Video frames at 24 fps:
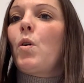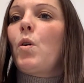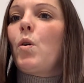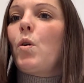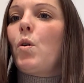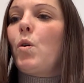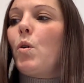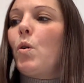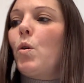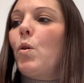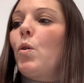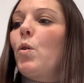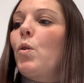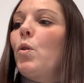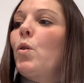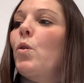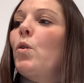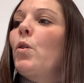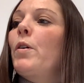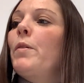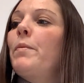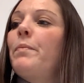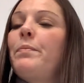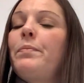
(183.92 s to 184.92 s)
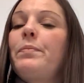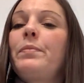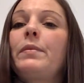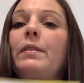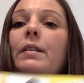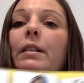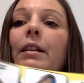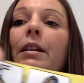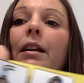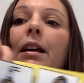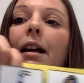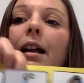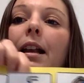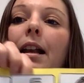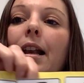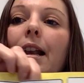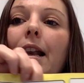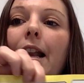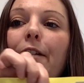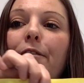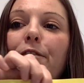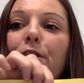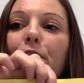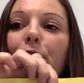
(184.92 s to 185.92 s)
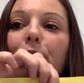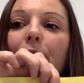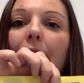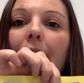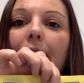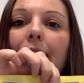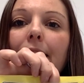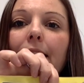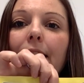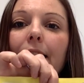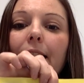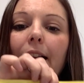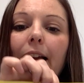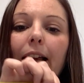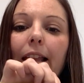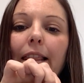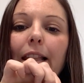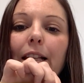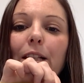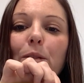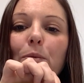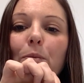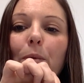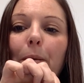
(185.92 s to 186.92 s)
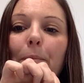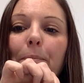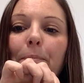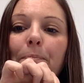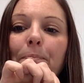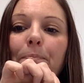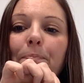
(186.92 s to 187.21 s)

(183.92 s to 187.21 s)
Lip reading: or left to right, like this one.